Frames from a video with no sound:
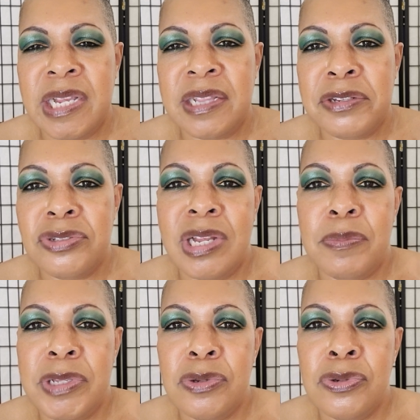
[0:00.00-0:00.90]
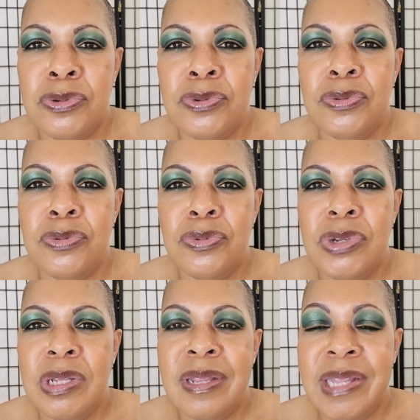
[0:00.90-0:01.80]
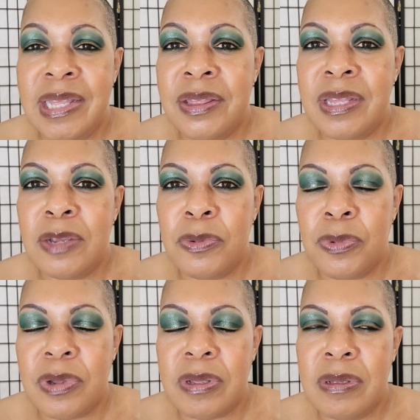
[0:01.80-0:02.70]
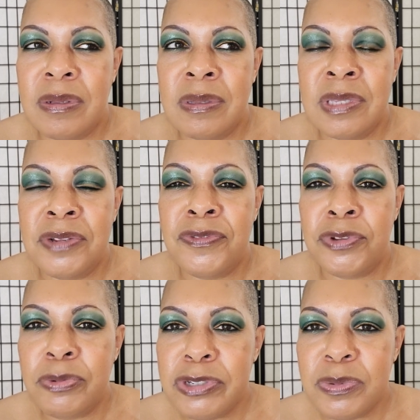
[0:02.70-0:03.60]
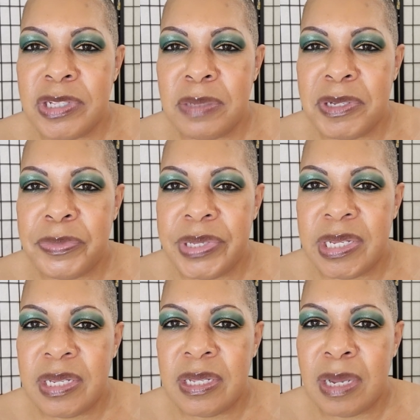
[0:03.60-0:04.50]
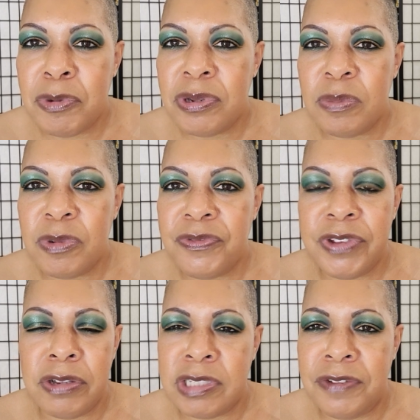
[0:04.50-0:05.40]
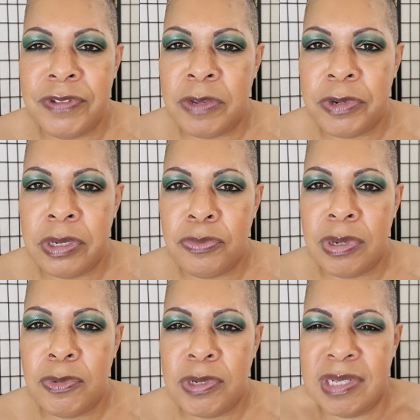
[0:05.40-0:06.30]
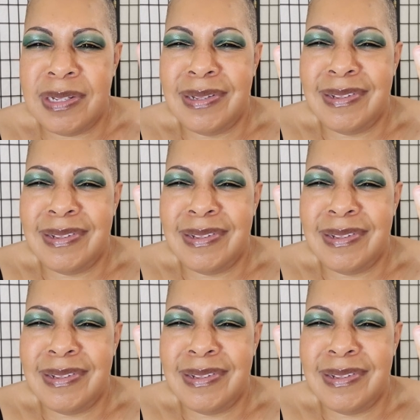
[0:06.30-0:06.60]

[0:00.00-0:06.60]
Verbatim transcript: like they're trying to be who they think their viewers want them to be. I'm holding one finger because I forget what number I'm on